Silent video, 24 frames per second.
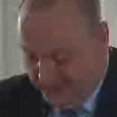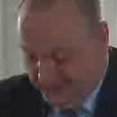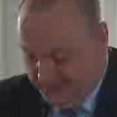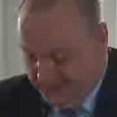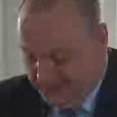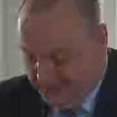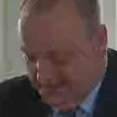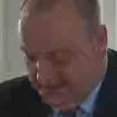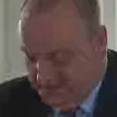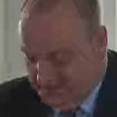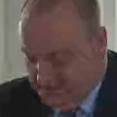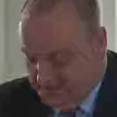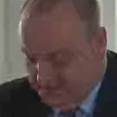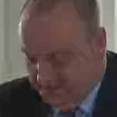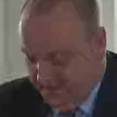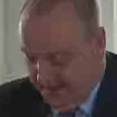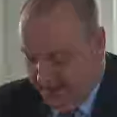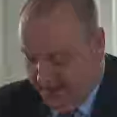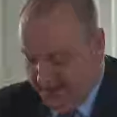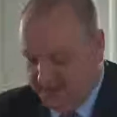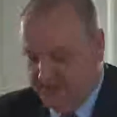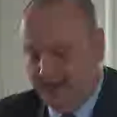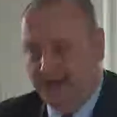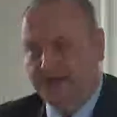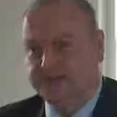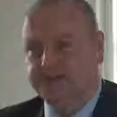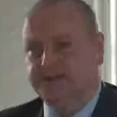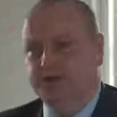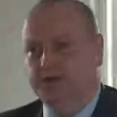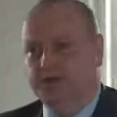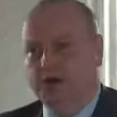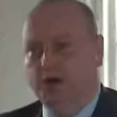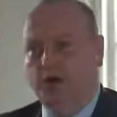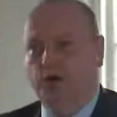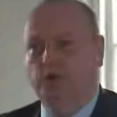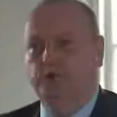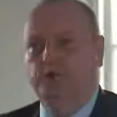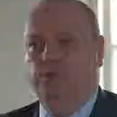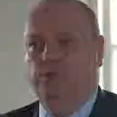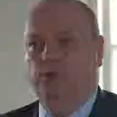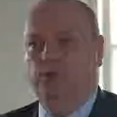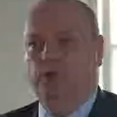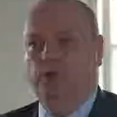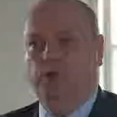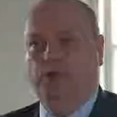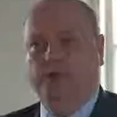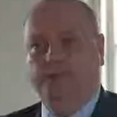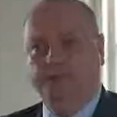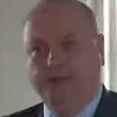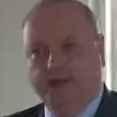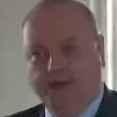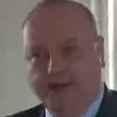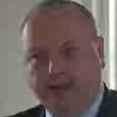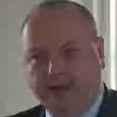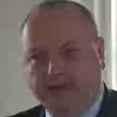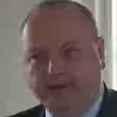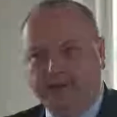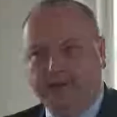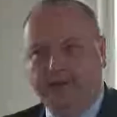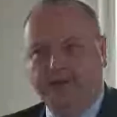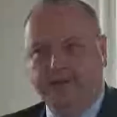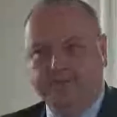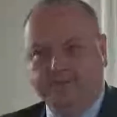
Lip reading: this ground as the Cold War and